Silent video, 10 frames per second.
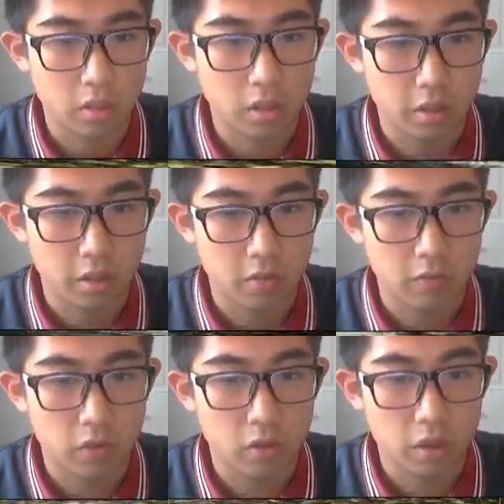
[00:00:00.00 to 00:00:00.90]
Like
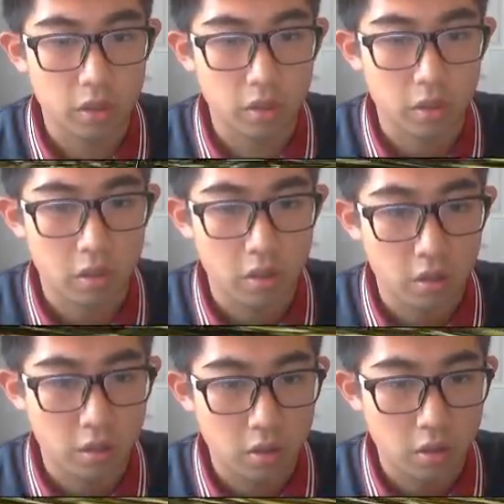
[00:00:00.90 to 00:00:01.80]
if you got like a,
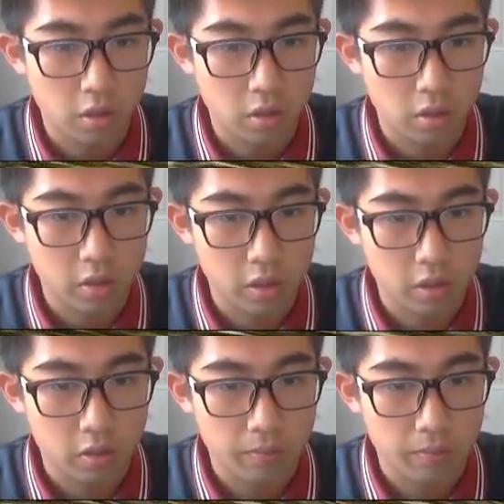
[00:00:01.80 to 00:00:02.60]
let's say,